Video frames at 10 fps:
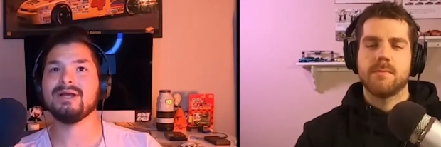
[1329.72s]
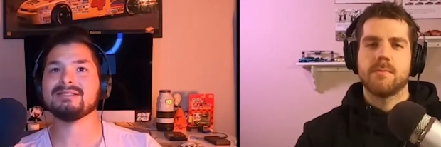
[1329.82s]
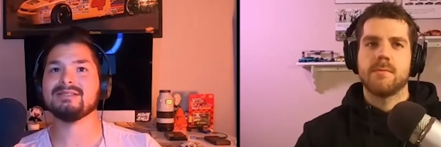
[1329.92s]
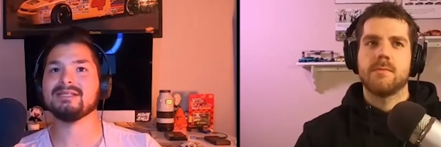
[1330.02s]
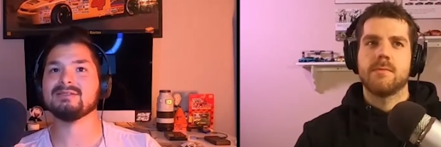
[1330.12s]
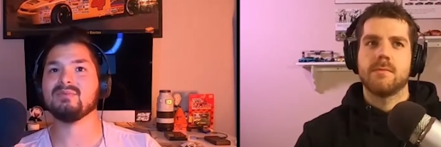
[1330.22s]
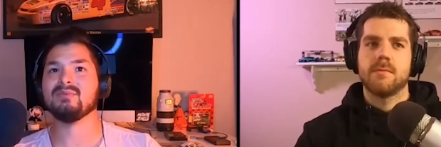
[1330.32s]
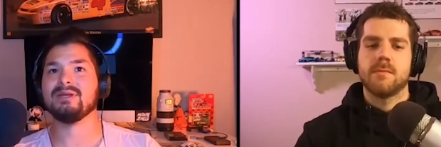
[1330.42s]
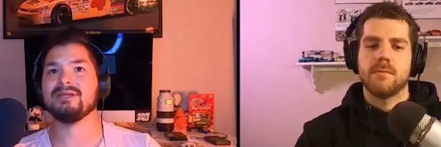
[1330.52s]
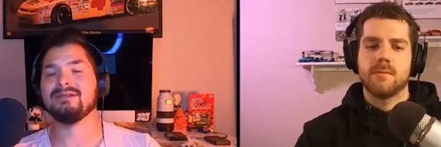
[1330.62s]
Speaker 1: at this
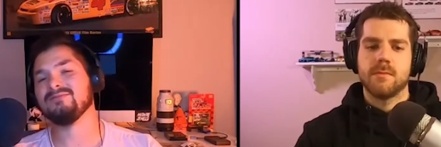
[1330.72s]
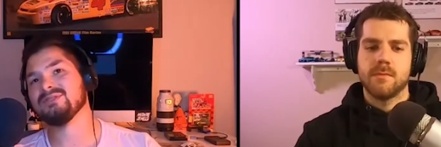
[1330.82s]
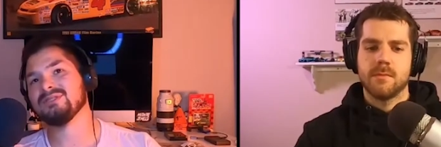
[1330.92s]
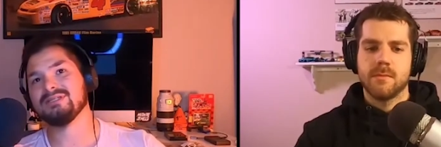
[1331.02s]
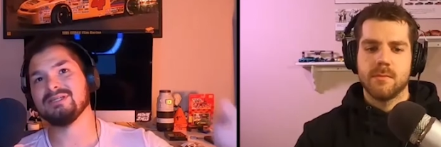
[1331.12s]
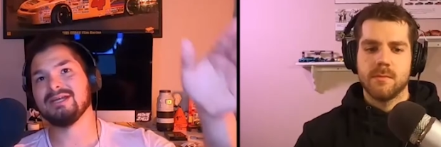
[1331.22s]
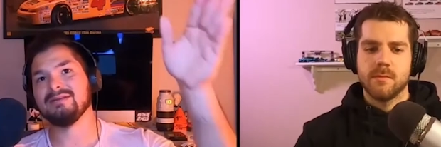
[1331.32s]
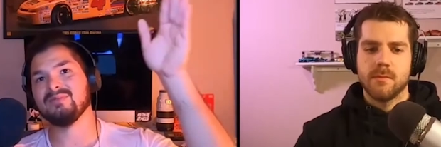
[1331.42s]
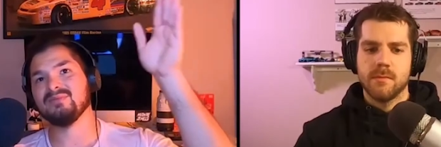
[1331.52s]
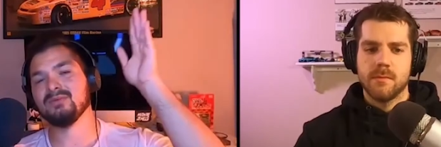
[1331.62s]
point, and if you didn't get it
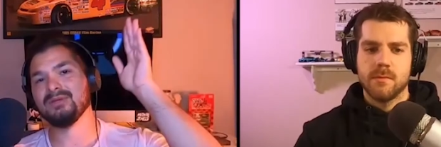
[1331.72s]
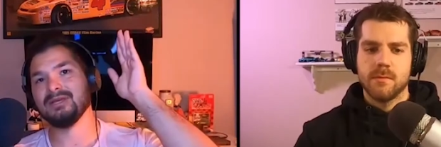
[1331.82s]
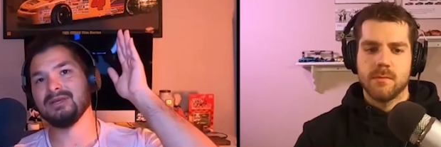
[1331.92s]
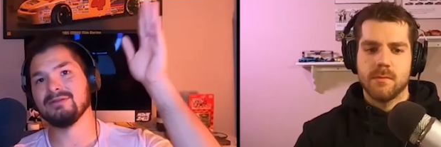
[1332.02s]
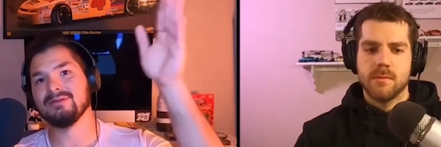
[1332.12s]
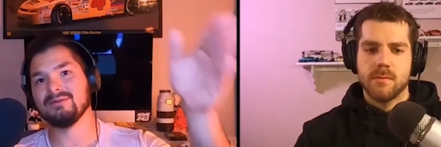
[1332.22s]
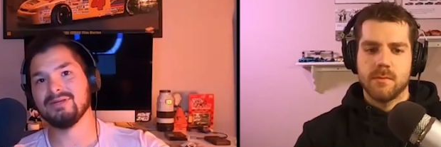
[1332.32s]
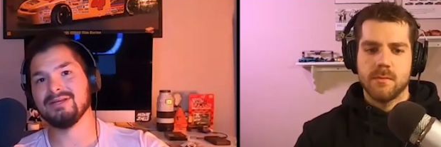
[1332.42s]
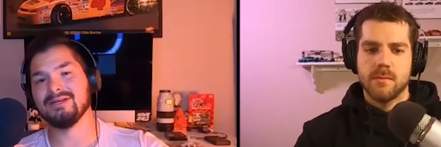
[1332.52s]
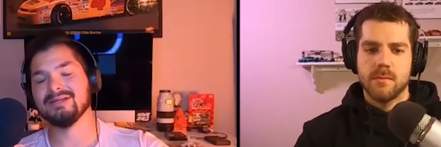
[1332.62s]
before you get on the
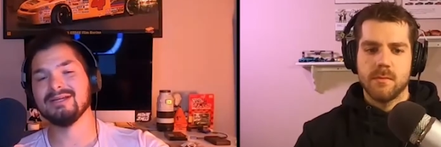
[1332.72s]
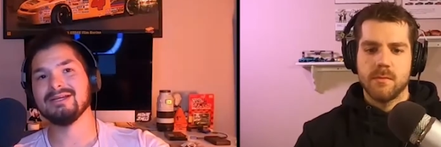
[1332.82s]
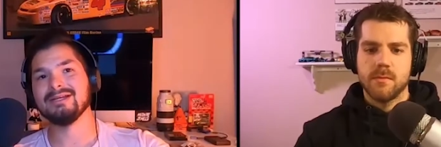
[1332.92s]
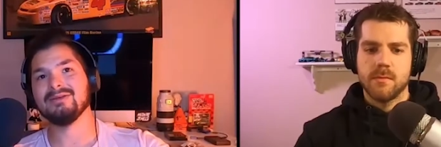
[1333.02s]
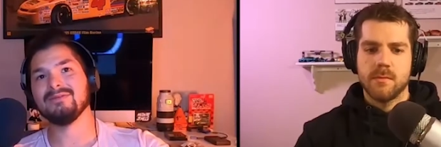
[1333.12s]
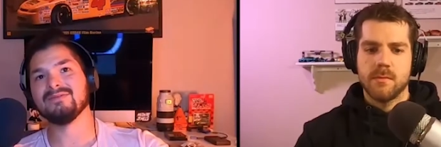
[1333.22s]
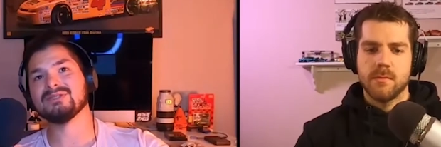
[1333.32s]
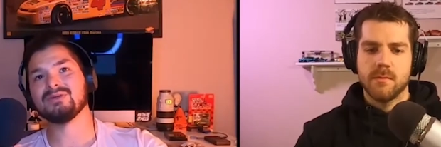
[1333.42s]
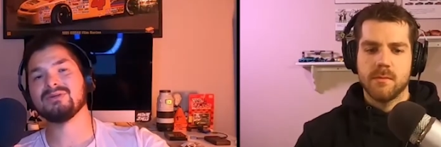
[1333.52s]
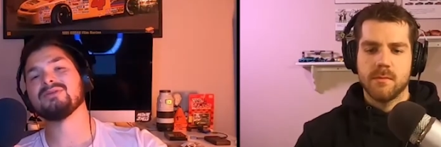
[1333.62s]
grid, you have to
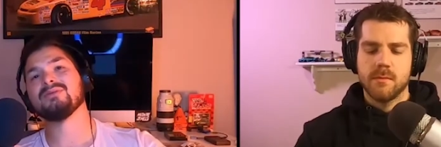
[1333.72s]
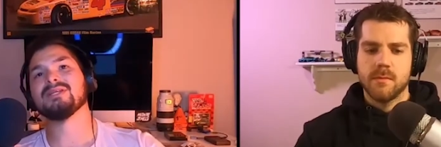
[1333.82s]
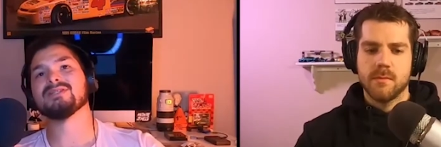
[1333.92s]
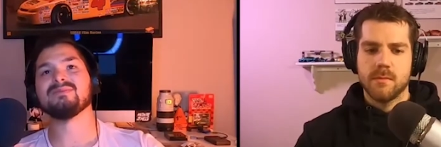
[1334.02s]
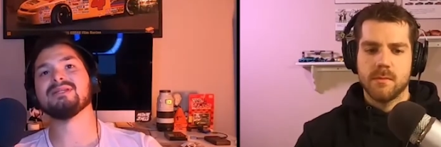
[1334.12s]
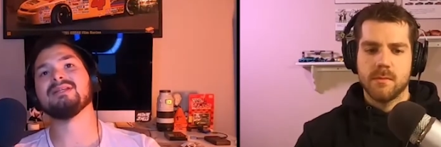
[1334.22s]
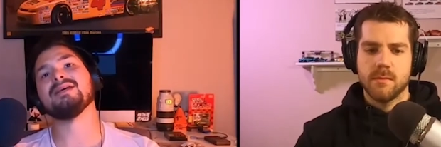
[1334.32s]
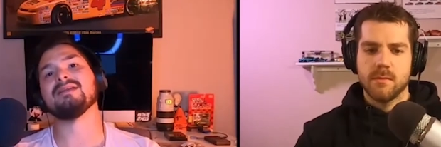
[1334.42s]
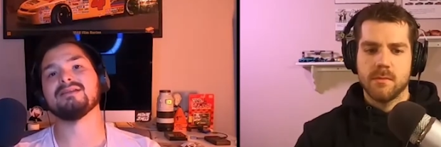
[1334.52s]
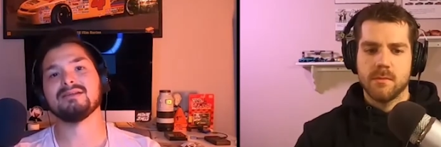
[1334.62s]
start the race from pit
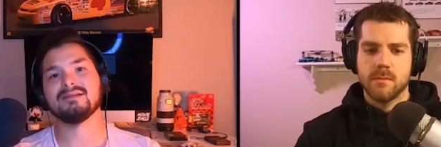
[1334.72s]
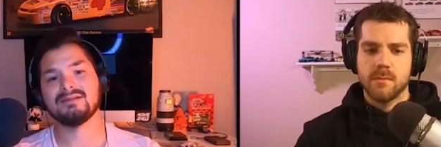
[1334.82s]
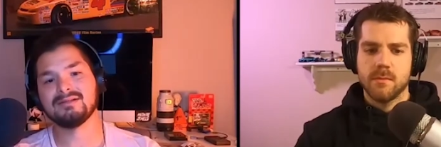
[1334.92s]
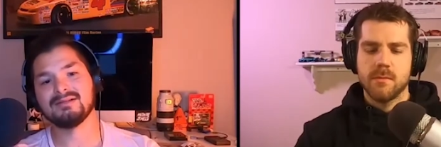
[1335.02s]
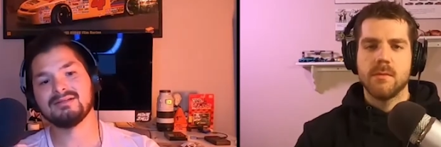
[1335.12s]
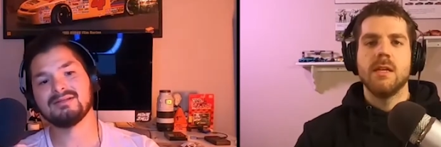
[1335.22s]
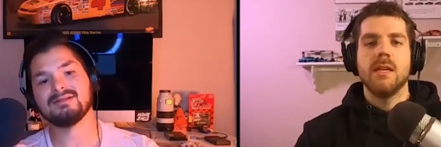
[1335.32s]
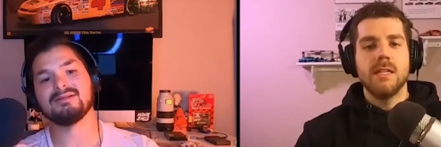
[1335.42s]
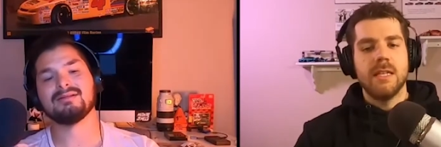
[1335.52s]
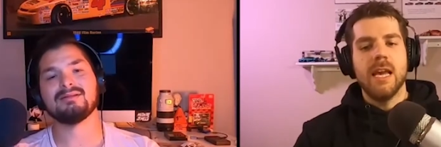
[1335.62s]
lane.
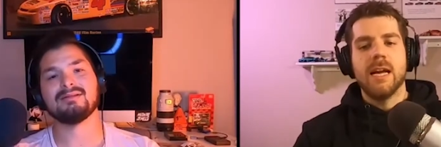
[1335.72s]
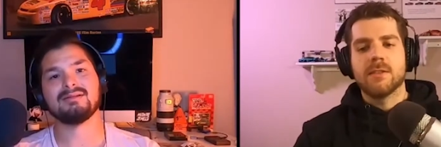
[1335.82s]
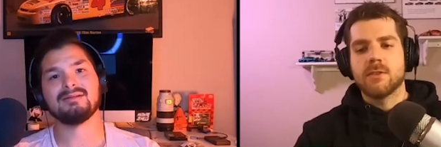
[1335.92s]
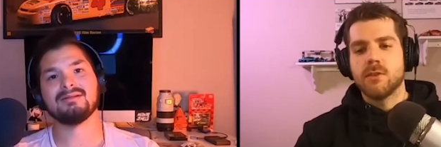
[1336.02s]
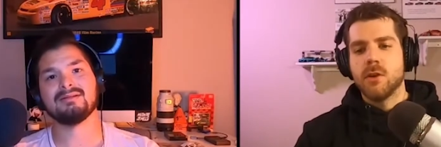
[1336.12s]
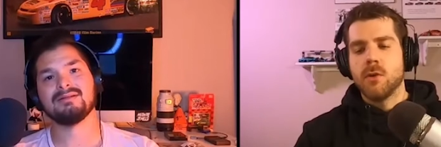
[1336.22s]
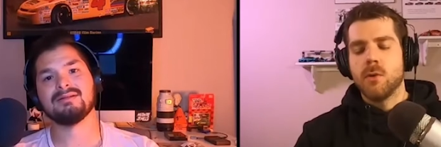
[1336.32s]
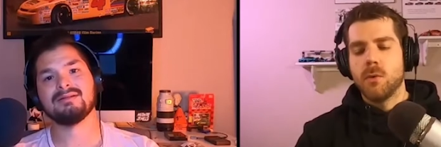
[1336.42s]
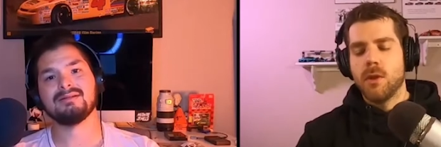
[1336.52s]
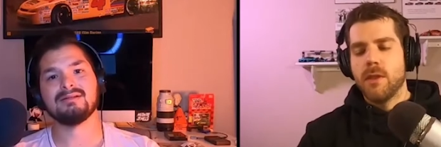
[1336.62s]
Speaker 2: Yeah.
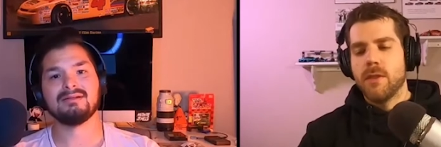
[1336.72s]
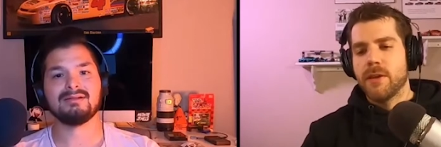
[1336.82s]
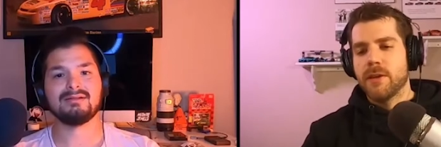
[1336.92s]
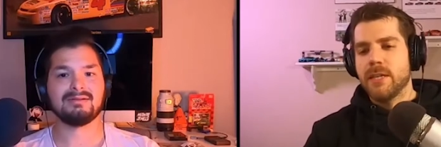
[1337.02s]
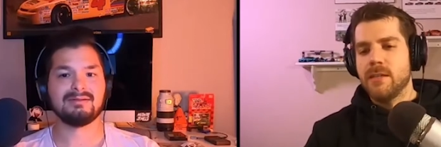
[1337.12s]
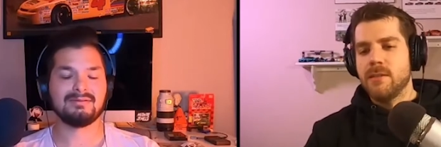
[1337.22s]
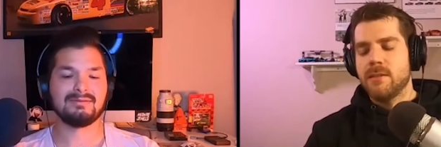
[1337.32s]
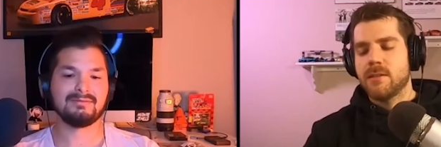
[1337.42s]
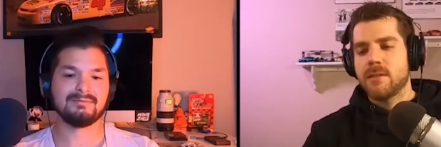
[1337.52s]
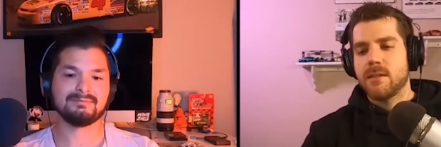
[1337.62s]
So there
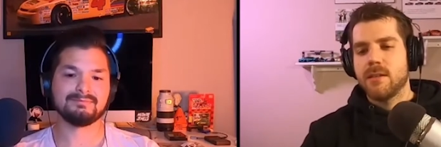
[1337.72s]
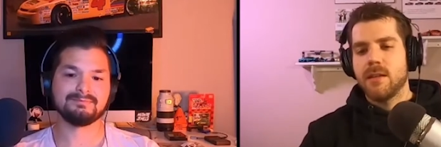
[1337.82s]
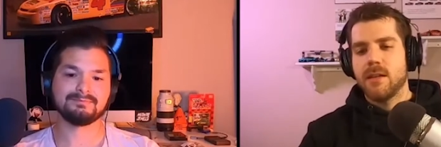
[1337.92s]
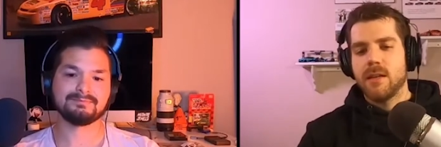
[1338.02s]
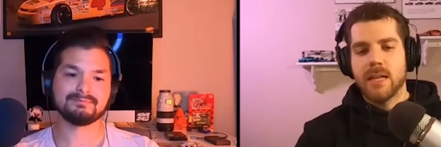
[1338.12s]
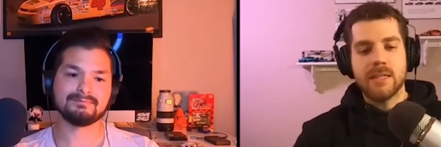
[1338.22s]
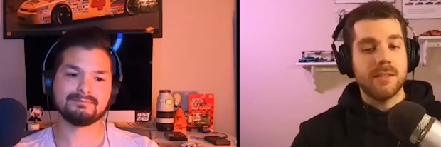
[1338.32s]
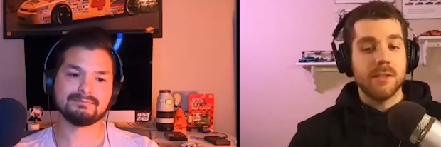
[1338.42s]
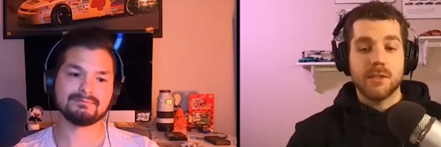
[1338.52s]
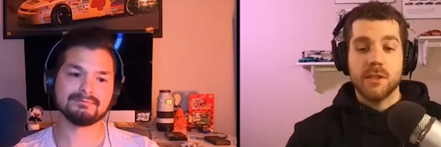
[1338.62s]
is, that's
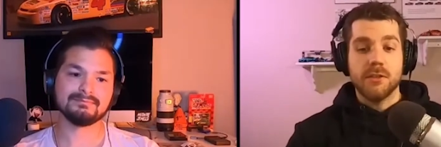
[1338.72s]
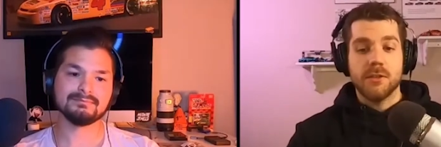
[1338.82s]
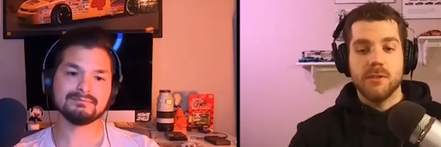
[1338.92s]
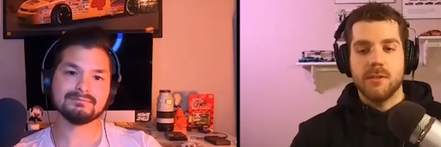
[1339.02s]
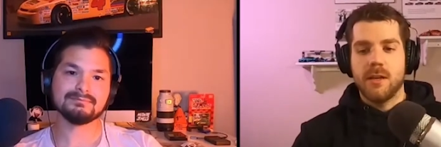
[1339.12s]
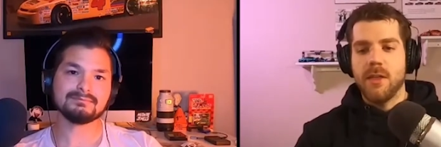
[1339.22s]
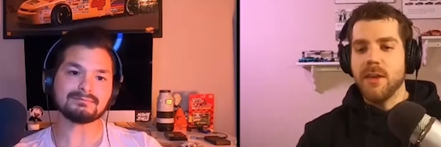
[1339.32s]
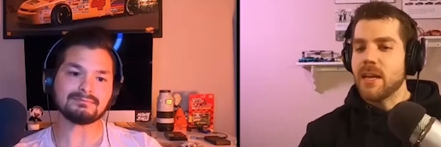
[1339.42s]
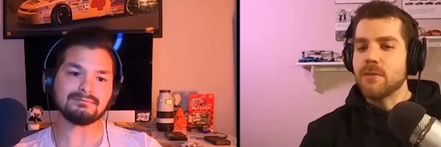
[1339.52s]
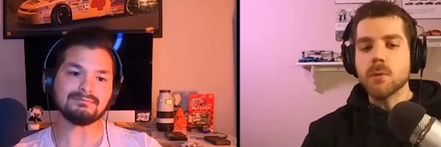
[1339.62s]
the discussion. I
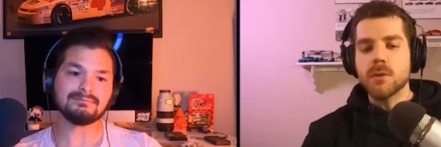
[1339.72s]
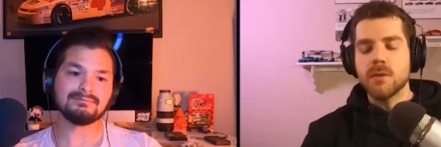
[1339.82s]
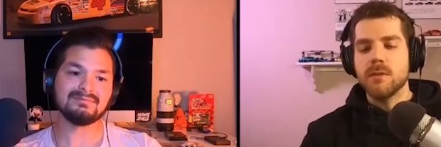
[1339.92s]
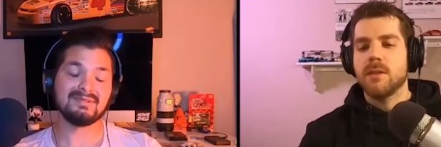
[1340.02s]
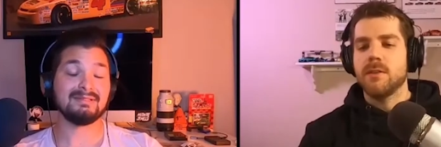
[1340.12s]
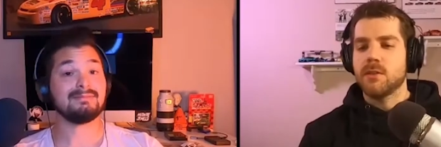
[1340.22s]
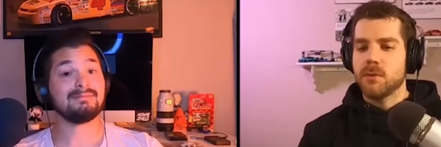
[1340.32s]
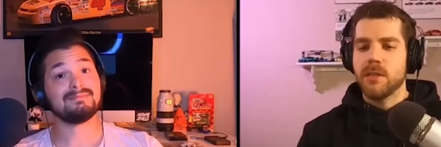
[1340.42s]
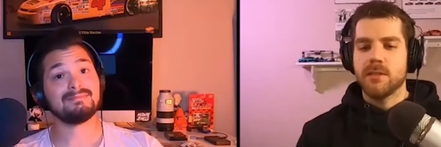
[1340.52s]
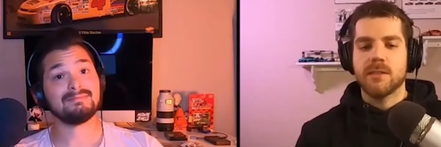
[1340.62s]
think everyone in this
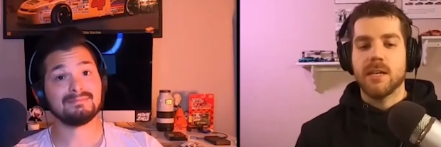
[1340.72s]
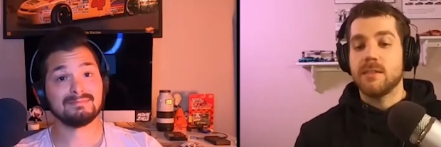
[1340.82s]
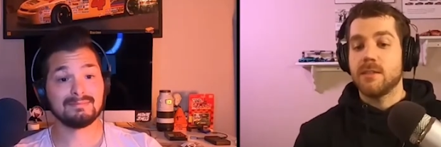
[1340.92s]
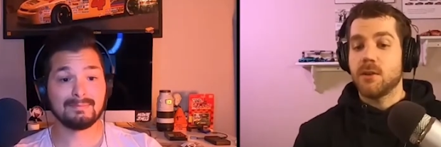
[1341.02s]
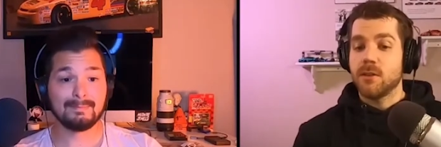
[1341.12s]
race decides to start on